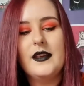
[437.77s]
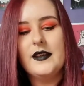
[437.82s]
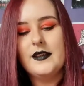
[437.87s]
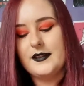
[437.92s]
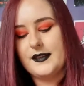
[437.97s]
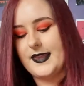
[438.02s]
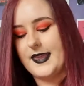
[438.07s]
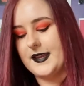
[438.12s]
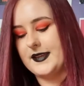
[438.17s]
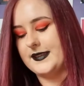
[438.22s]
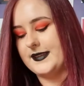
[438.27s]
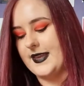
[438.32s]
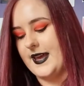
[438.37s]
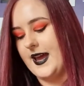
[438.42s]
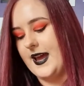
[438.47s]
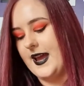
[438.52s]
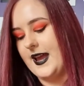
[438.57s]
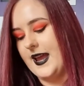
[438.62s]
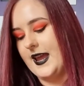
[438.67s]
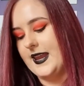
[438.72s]
So there's
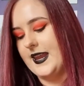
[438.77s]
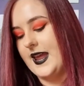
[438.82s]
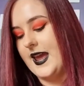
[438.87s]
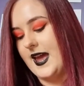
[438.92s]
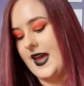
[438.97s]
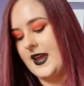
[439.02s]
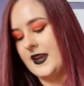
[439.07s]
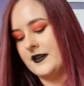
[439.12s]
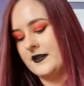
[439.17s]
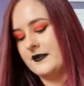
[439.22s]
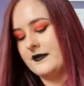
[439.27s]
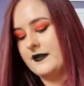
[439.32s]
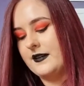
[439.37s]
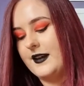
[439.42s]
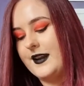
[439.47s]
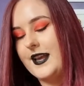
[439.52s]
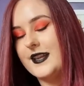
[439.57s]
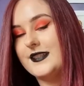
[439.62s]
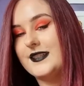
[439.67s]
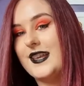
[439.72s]
that. And then
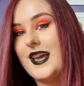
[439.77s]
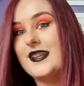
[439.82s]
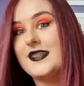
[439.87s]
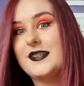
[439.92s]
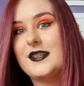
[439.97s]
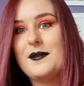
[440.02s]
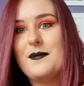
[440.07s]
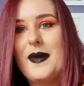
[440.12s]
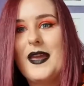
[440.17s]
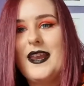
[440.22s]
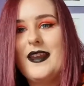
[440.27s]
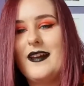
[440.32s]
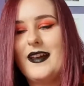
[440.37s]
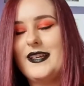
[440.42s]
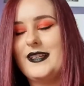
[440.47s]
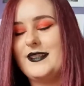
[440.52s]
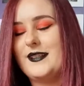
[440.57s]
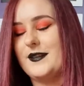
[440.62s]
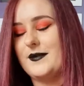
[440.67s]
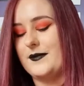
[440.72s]
let's get to the main
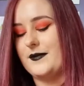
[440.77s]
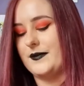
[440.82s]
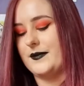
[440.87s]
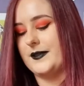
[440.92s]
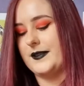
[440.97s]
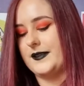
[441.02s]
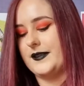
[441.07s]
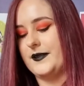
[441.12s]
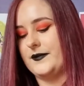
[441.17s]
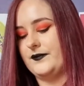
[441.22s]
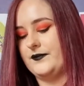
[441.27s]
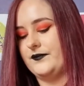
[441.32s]
items.